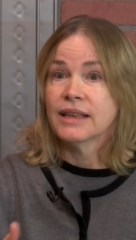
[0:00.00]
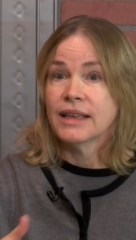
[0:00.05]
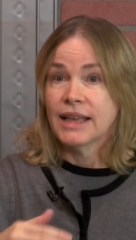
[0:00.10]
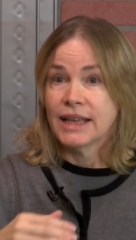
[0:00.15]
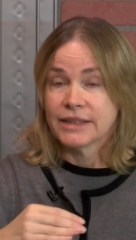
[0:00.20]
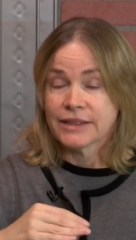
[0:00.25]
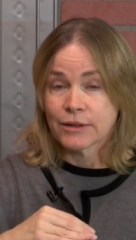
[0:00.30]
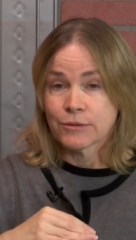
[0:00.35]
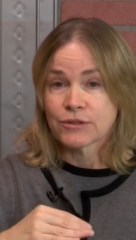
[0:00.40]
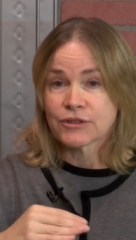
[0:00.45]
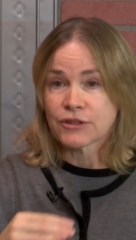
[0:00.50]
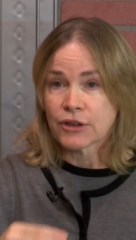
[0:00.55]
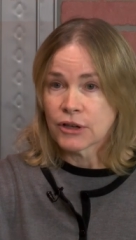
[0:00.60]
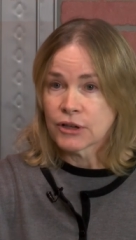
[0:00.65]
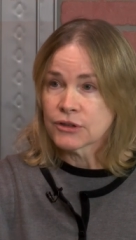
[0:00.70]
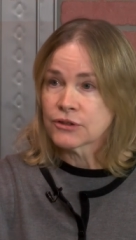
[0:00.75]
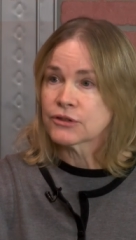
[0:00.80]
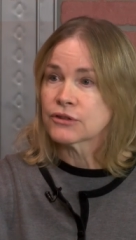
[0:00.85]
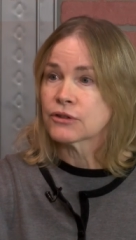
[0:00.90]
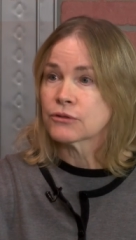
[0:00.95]
and I was
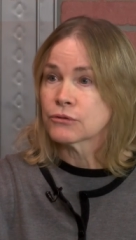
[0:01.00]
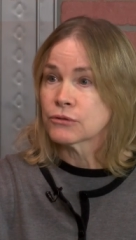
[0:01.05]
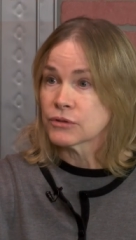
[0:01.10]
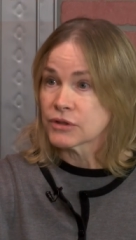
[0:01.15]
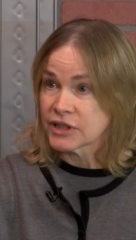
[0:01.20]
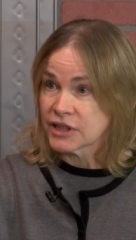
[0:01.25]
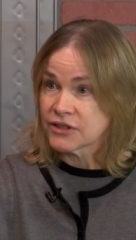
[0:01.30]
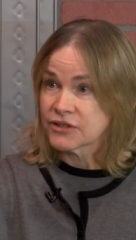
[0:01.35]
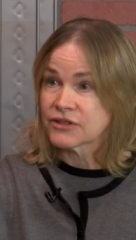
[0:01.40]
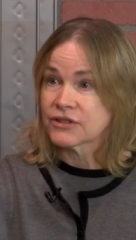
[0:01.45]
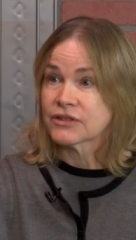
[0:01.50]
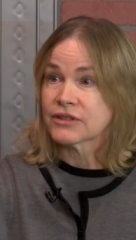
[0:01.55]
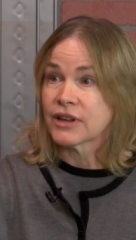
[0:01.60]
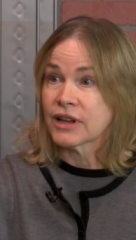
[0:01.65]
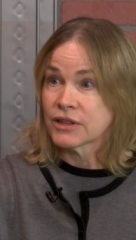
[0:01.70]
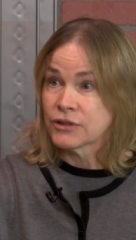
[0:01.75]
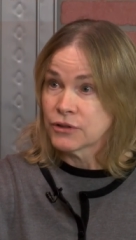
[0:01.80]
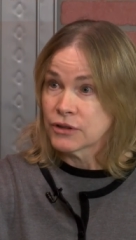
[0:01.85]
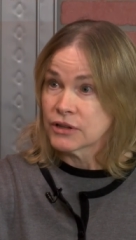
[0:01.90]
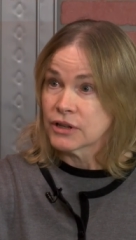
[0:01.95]
also listed
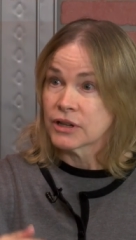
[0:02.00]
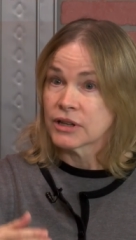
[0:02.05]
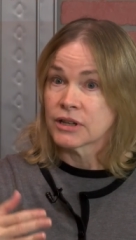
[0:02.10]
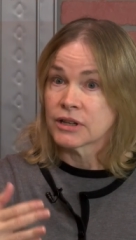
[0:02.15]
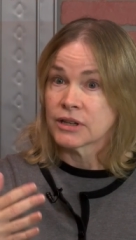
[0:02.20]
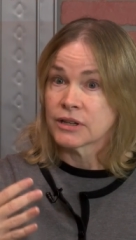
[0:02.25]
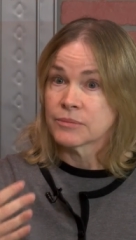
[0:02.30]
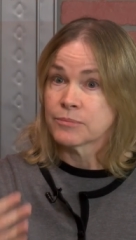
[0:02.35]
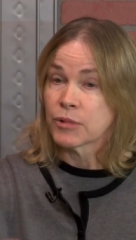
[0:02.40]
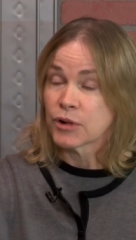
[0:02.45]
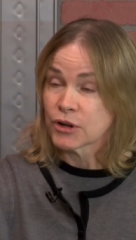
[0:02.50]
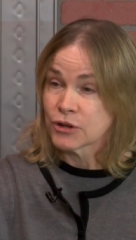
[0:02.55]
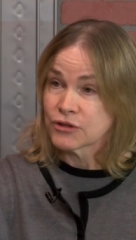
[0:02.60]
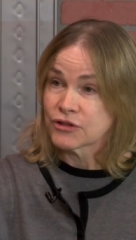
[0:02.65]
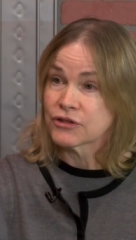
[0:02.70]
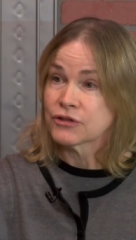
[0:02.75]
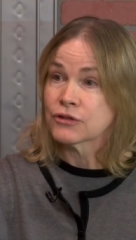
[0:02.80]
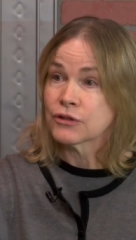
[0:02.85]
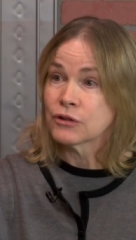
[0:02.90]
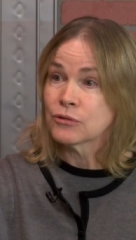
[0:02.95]
on uh, Barnes
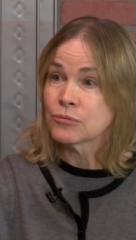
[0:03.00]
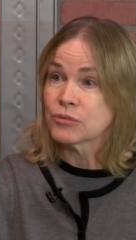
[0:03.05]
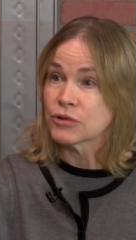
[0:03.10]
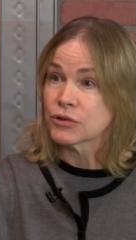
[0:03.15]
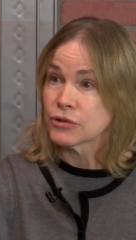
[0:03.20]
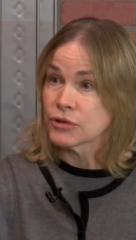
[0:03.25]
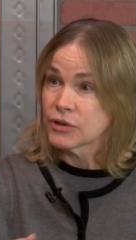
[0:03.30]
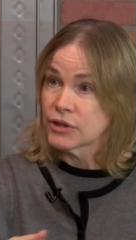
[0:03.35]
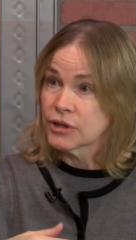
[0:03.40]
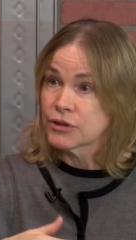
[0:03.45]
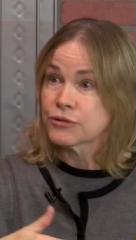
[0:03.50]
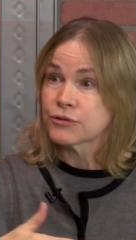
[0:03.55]
& Noble,